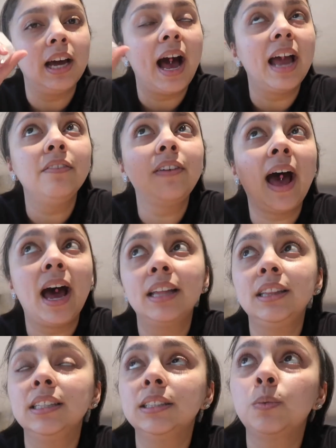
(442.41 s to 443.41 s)
I've
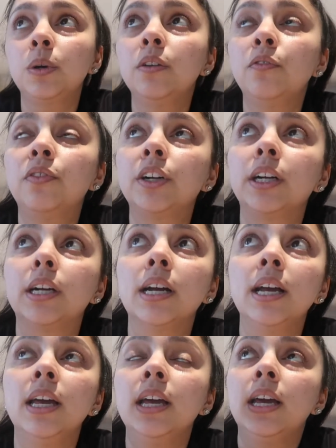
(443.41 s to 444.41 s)
had this one for
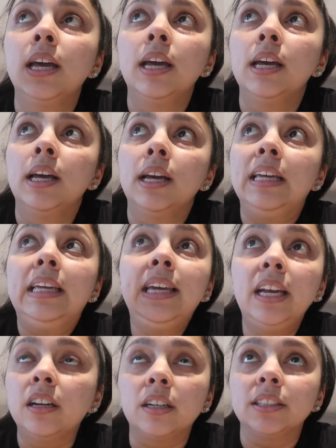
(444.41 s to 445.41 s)

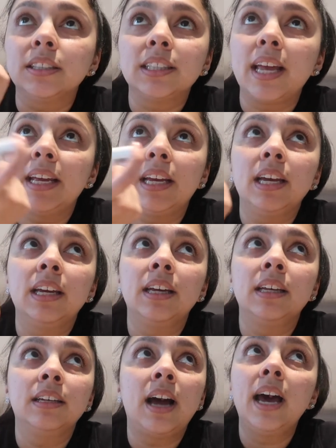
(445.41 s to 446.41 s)
years, like,
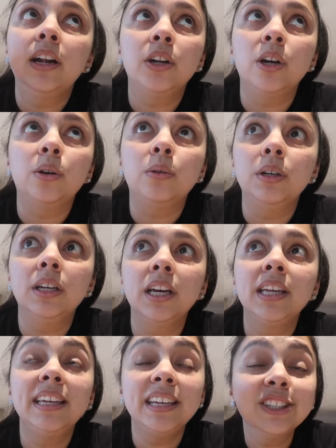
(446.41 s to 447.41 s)
I don't know,
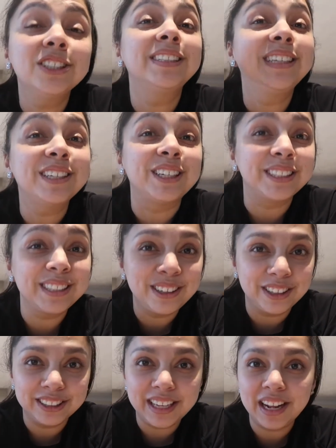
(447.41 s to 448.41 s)
years,
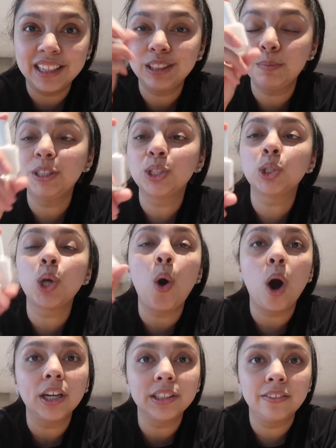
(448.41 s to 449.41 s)
and it's been so
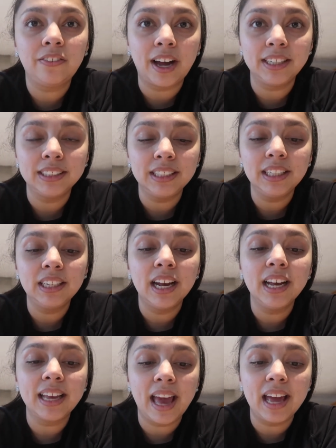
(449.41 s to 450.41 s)
hard to find it
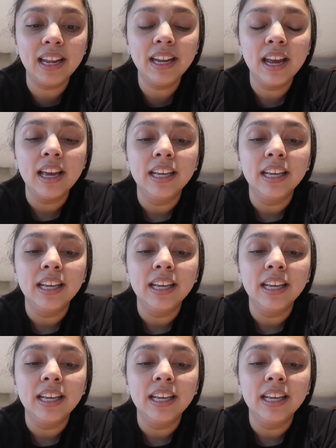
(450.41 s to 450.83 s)
again.